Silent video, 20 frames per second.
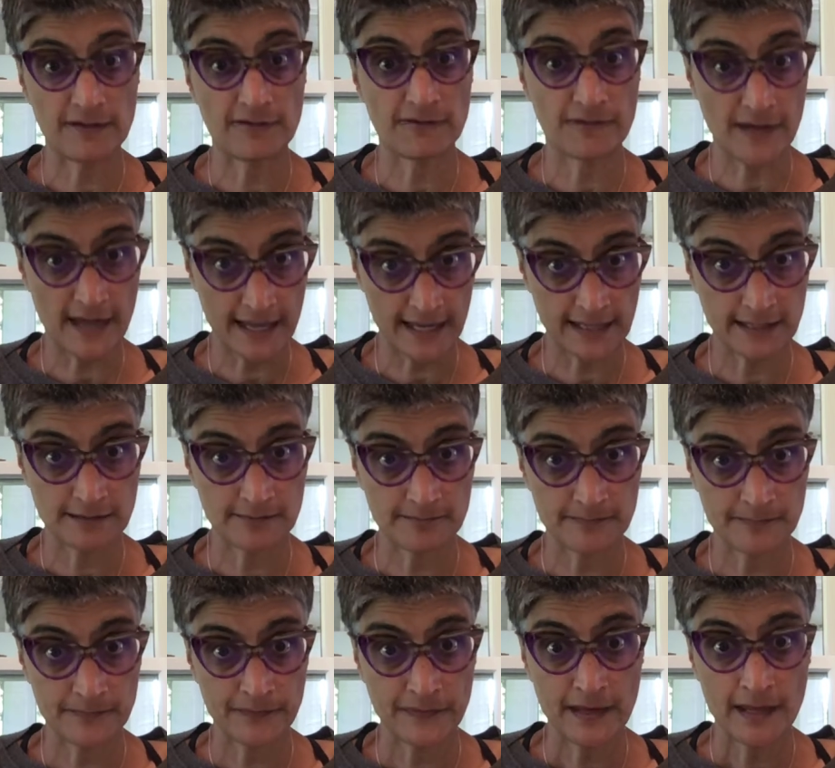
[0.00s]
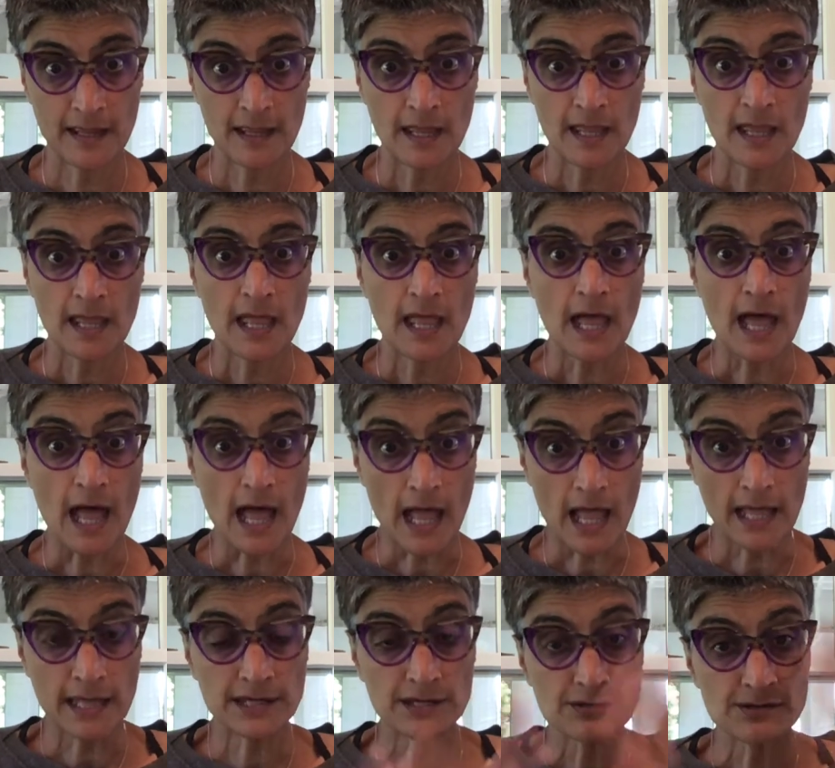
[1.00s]
fine.
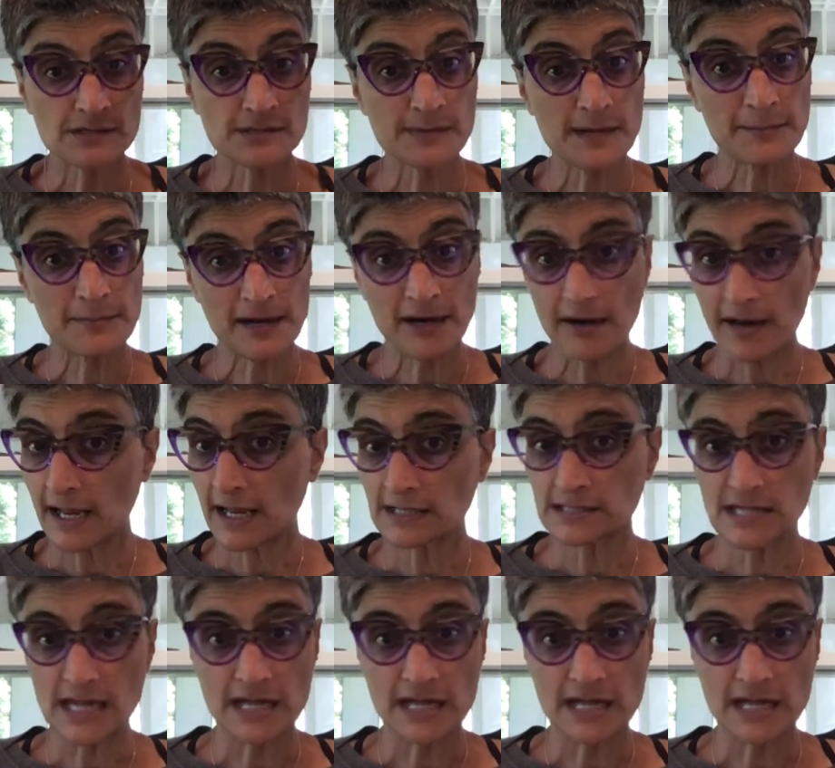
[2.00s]
I use my bare hands.